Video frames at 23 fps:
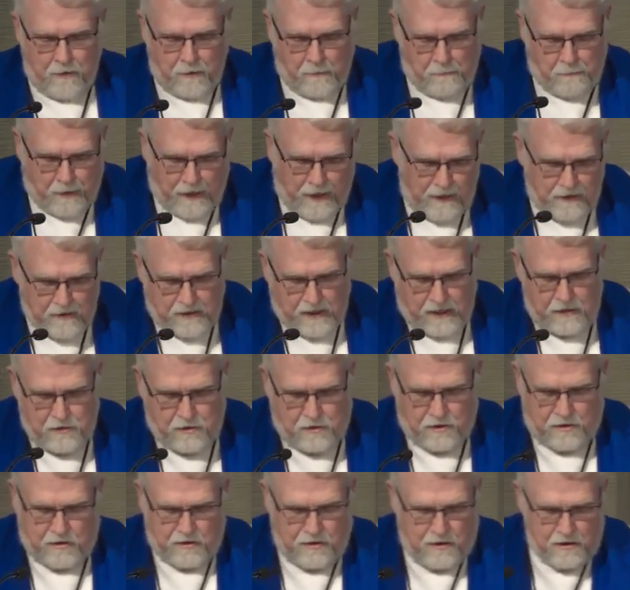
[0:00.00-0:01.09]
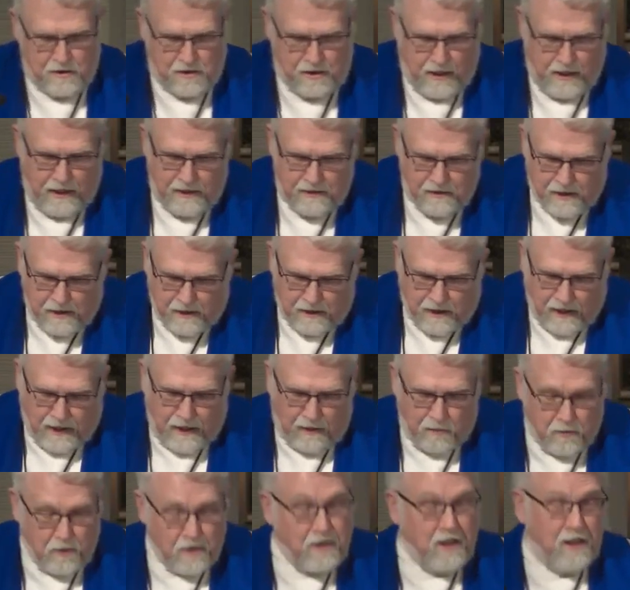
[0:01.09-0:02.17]
and pay attention to the signs that
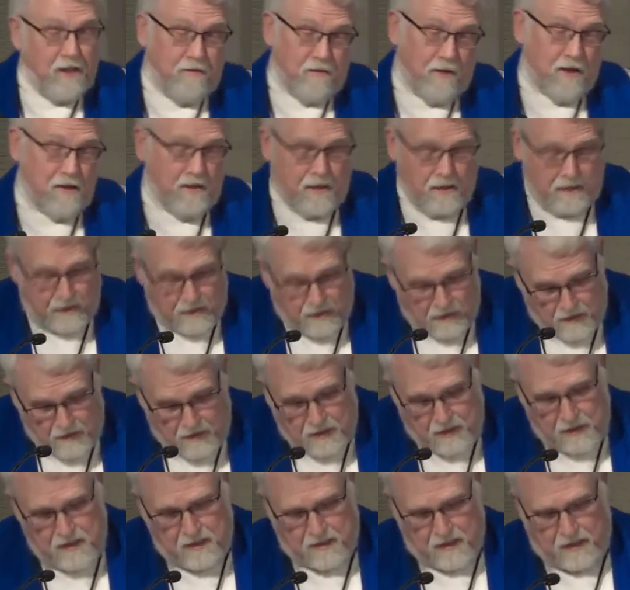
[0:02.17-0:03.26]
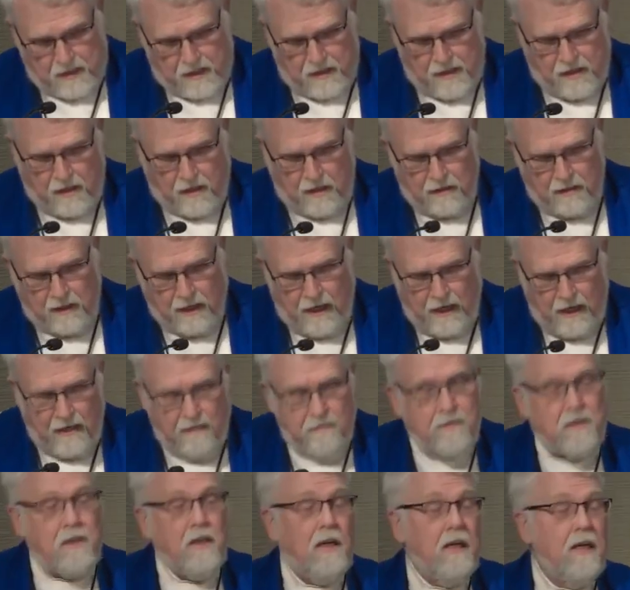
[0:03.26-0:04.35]
God will give us in this season and in our
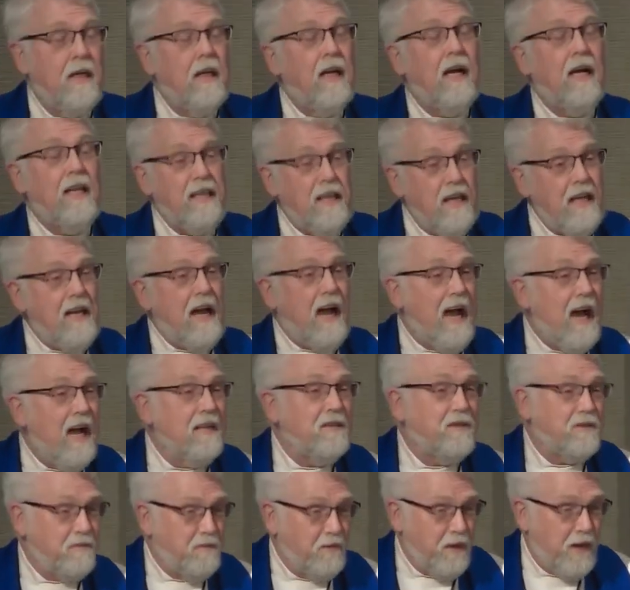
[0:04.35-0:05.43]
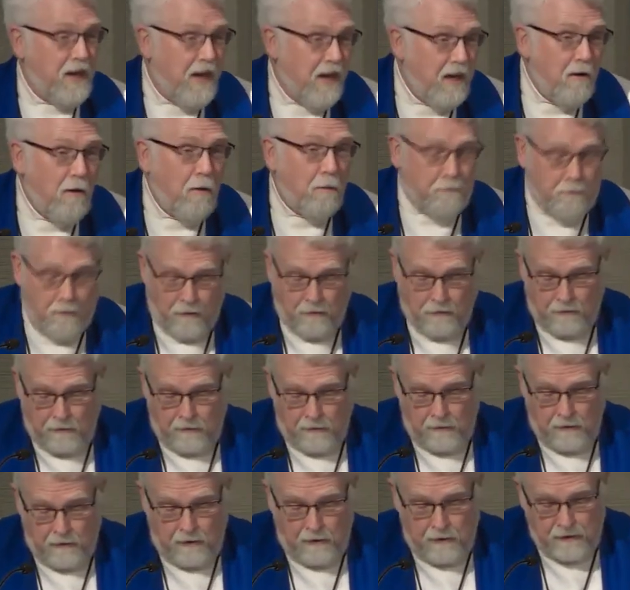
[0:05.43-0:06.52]
lives, and then ask for help
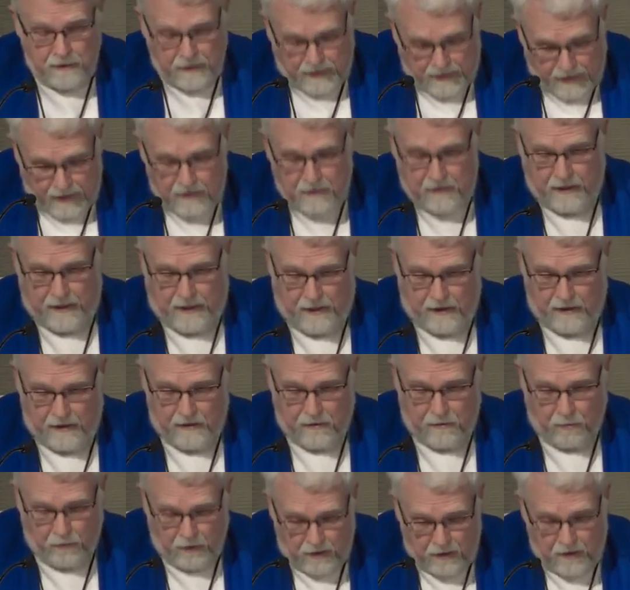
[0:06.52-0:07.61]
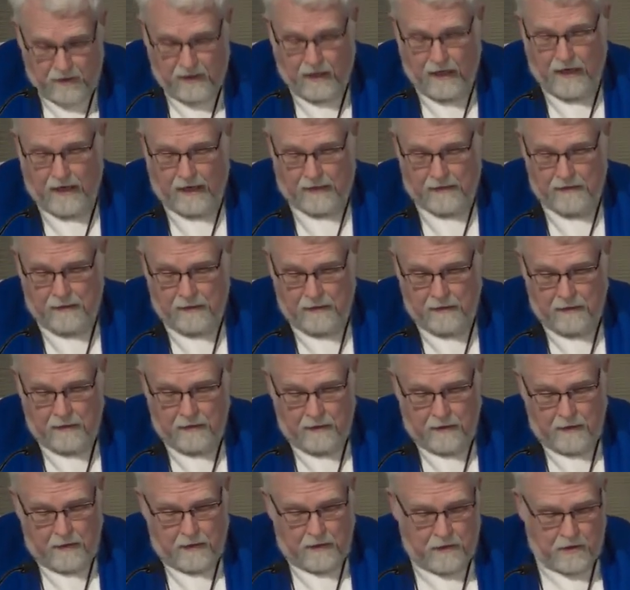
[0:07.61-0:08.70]
to get there with God.
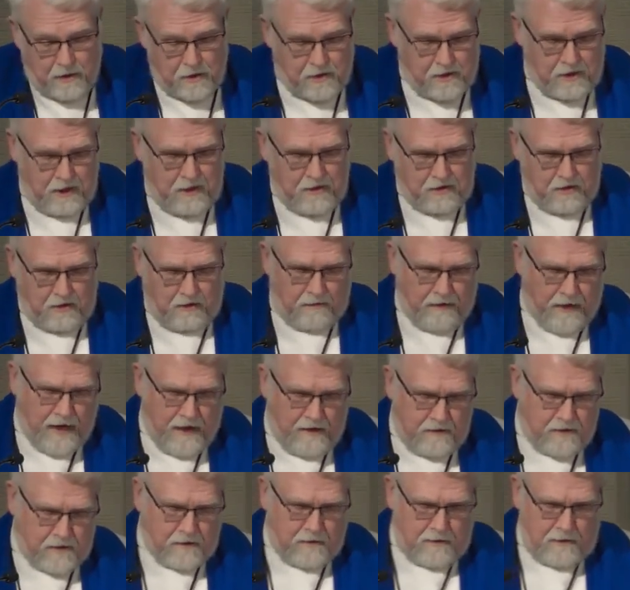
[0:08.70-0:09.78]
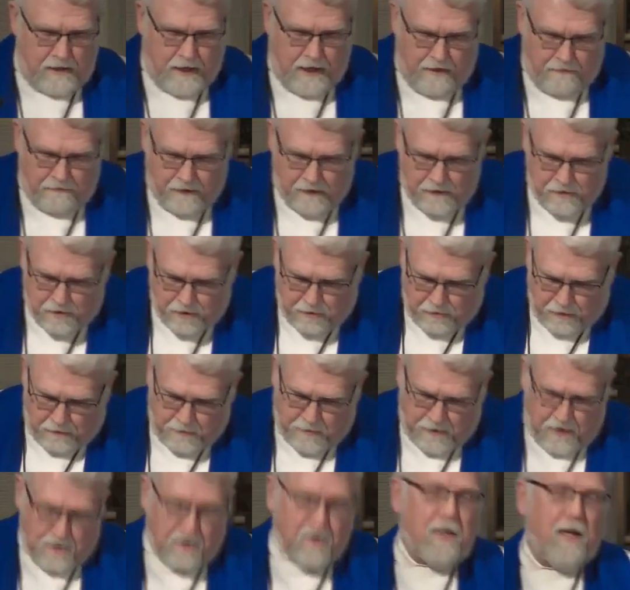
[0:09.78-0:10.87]
This season of Advent
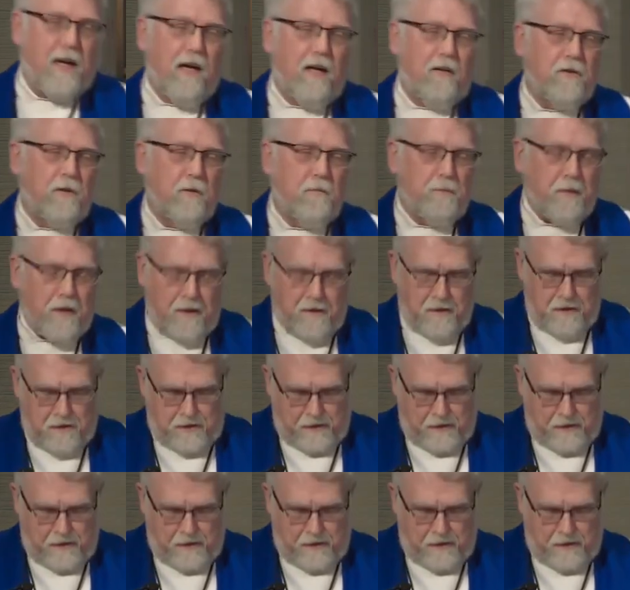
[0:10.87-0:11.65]
strips us down to bare